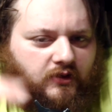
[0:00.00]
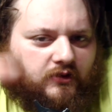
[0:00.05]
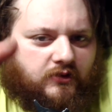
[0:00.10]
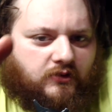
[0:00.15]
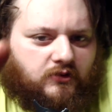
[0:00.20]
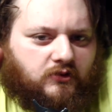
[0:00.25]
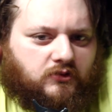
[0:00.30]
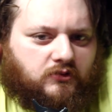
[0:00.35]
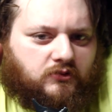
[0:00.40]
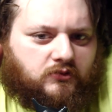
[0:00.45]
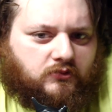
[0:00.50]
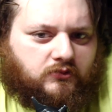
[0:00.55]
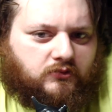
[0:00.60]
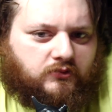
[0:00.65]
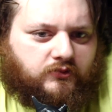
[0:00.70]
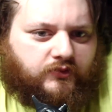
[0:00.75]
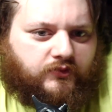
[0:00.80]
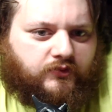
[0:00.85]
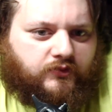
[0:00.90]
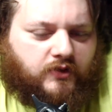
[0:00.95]
little
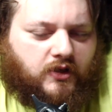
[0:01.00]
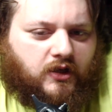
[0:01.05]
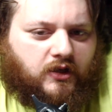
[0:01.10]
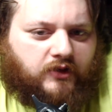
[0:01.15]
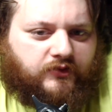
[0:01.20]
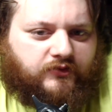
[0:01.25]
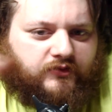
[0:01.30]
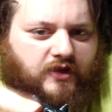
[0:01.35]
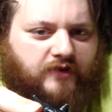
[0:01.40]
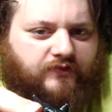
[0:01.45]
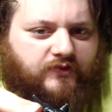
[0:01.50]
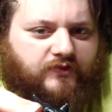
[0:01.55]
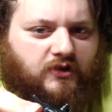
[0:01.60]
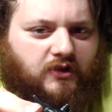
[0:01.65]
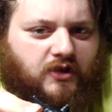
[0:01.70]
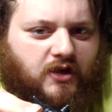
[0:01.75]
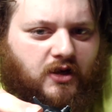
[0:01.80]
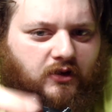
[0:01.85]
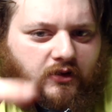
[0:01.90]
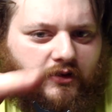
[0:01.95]
safety
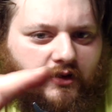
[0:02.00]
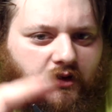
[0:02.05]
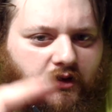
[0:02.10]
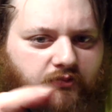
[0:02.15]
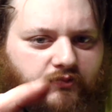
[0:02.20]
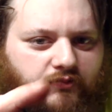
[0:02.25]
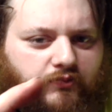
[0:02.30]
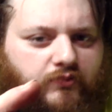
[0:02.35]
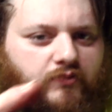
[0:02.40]
lock. This